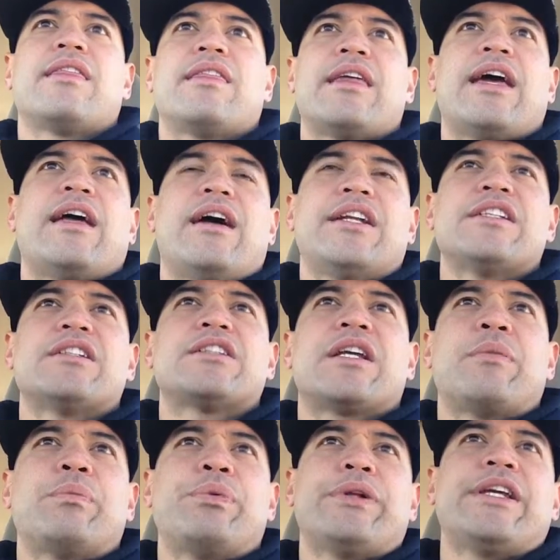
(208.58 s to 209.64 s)
that I just
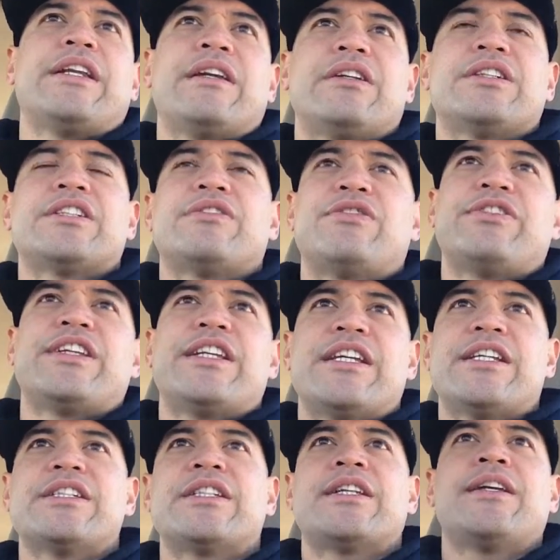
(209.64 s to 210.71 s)
completed, just
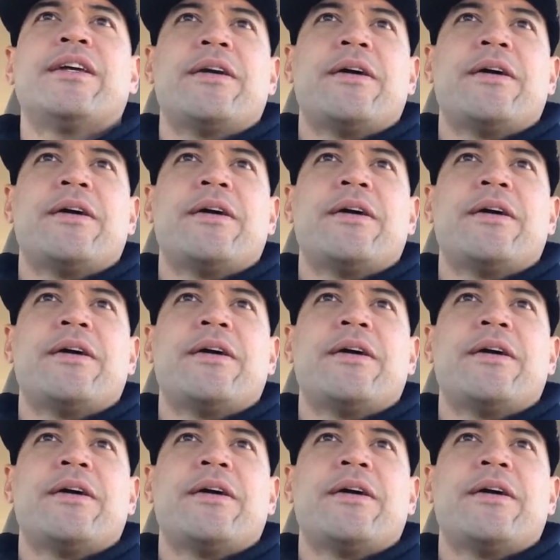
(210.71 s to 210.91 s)
finished,